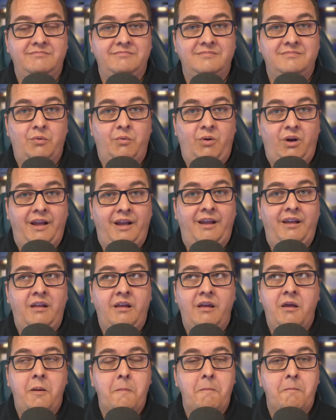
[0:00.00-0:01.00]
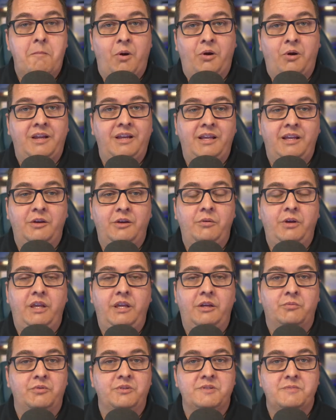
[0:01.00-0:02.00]
Why? Marketing
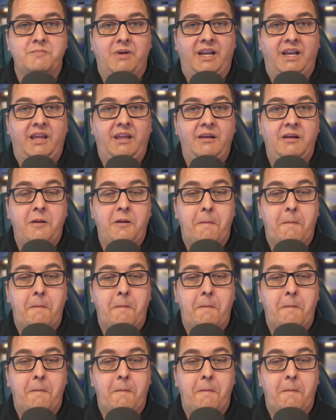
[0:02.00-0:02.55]
equals money.